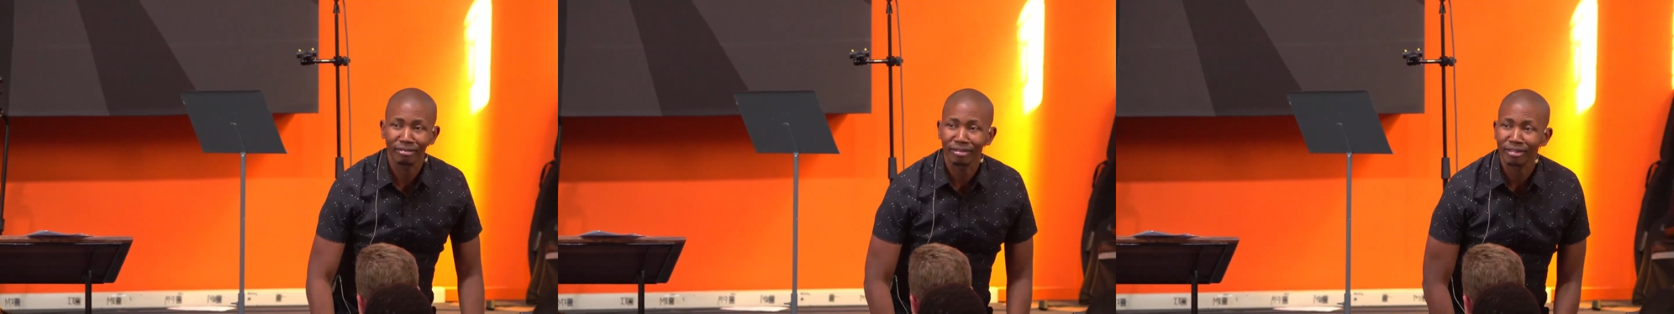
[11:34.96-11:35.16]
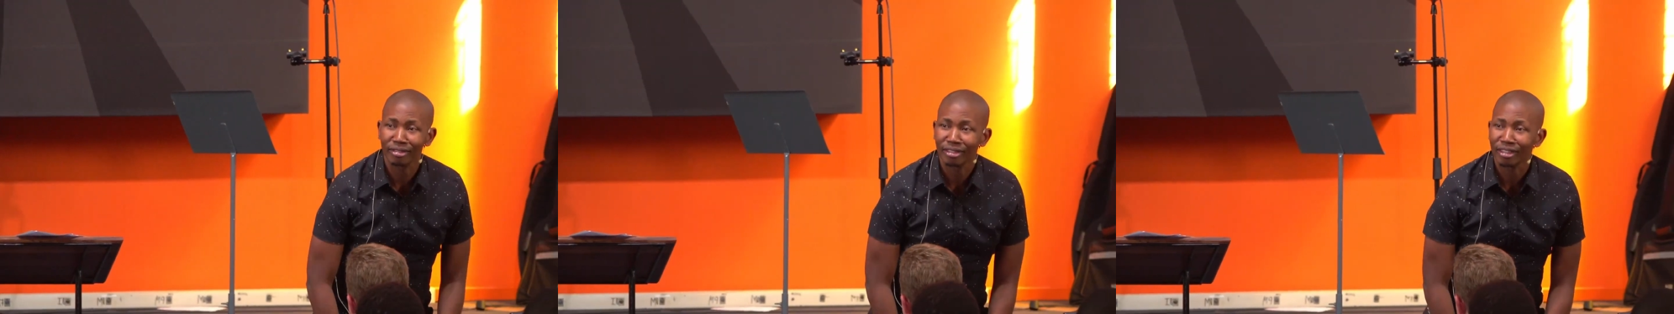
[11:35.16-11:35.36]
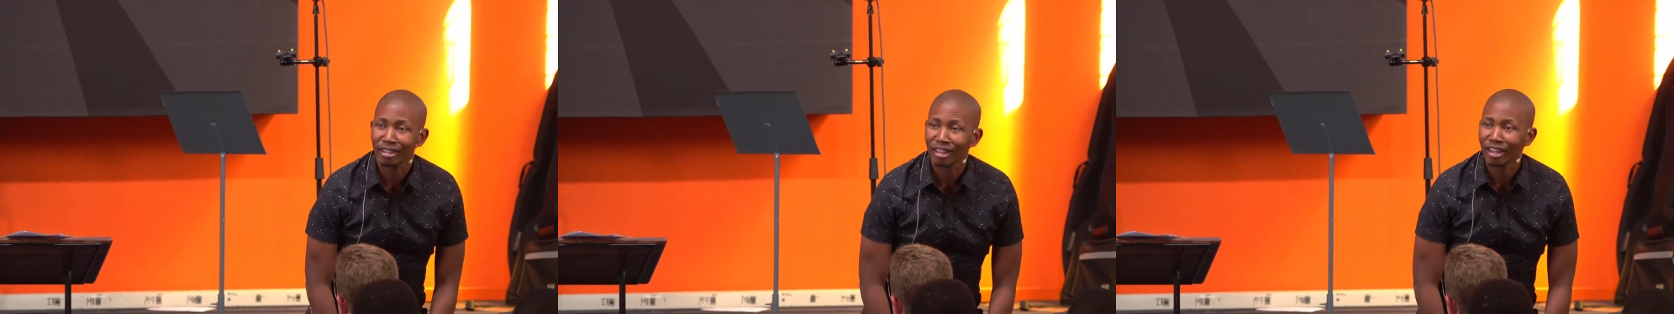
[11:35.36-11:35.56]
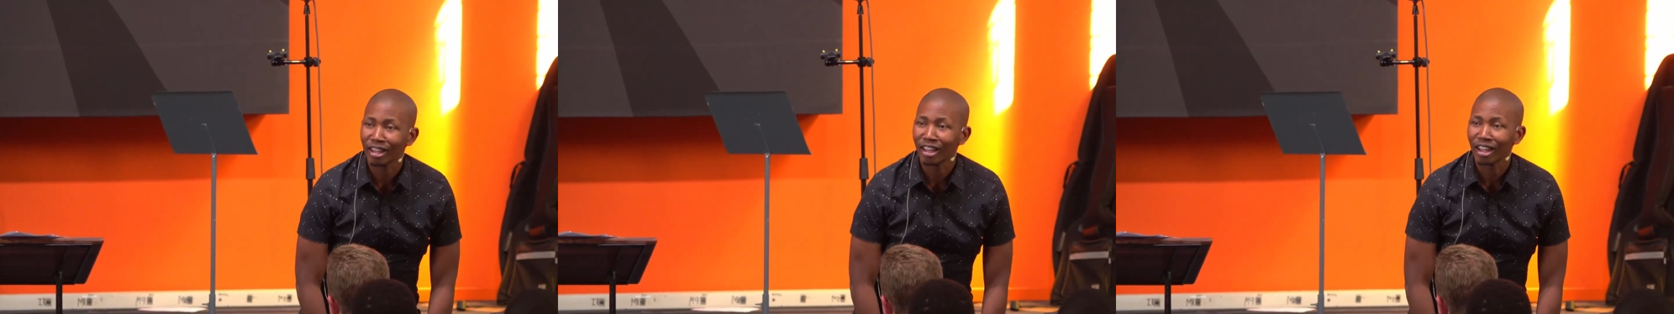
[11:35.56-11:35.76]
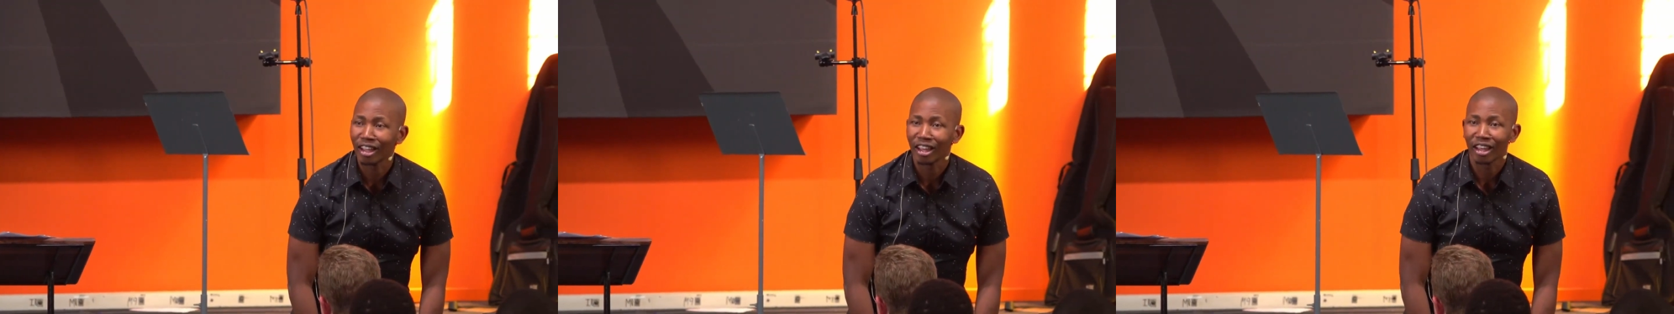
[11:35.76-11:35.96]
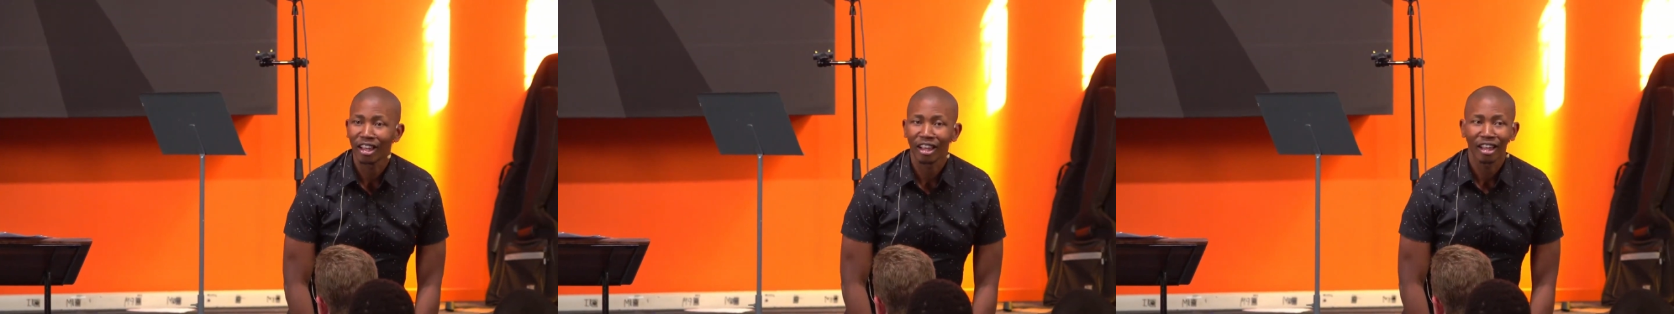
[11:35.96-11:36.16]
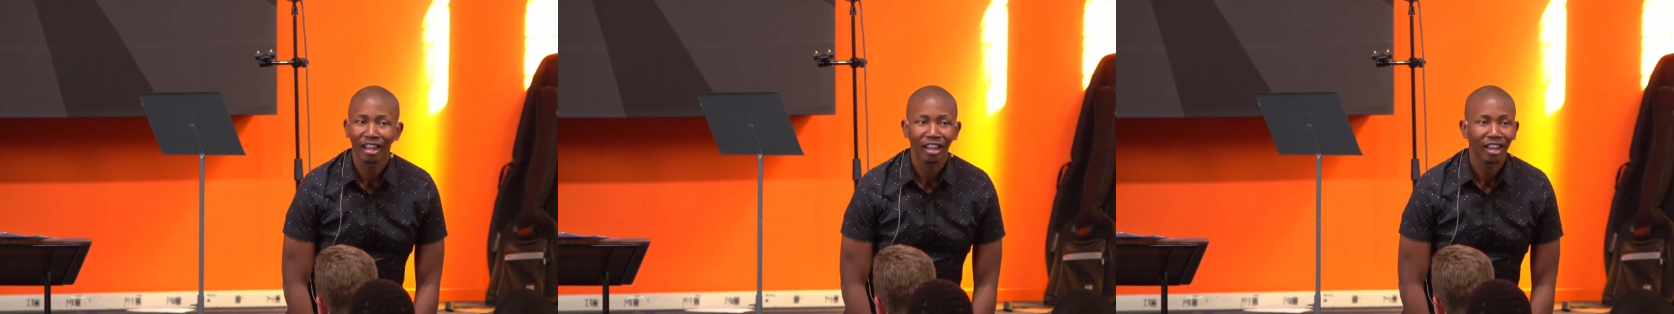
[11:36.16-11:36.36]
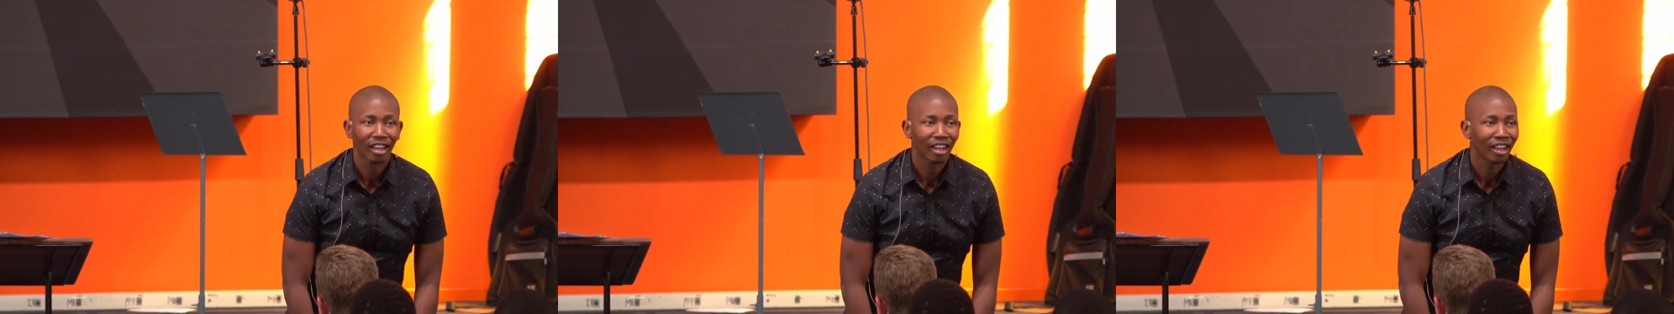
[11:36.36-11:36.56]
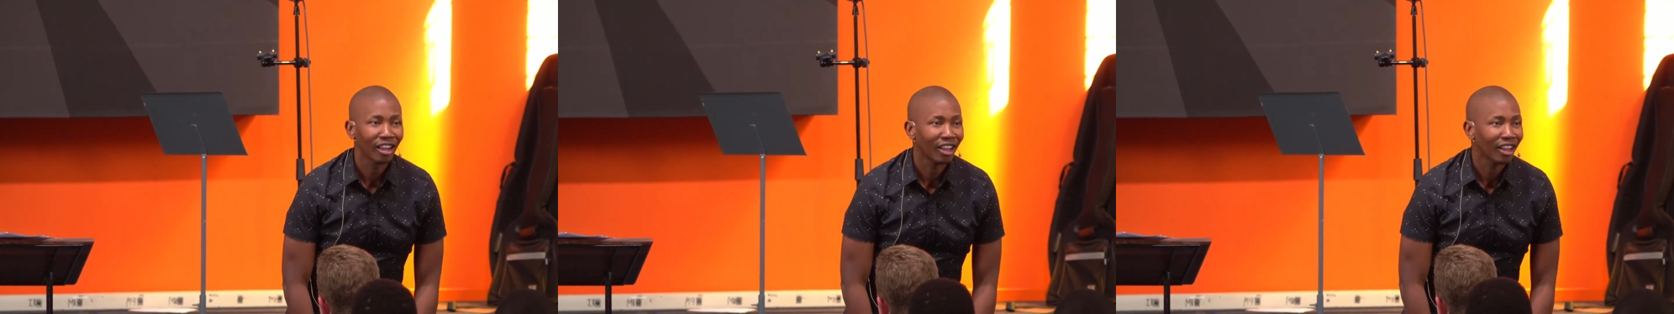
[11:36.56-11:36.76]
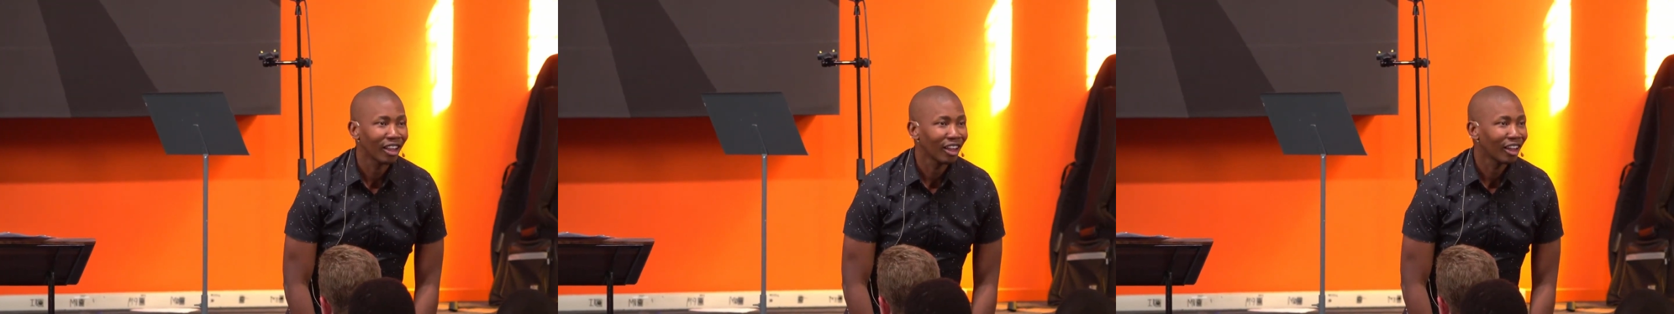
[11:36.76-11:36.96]

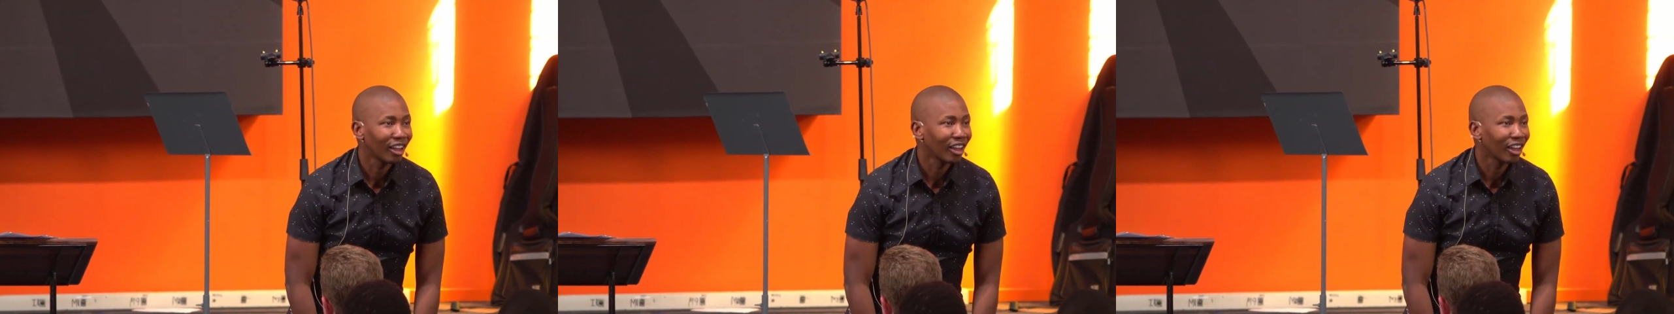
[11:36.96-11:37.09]
Nobody speaks.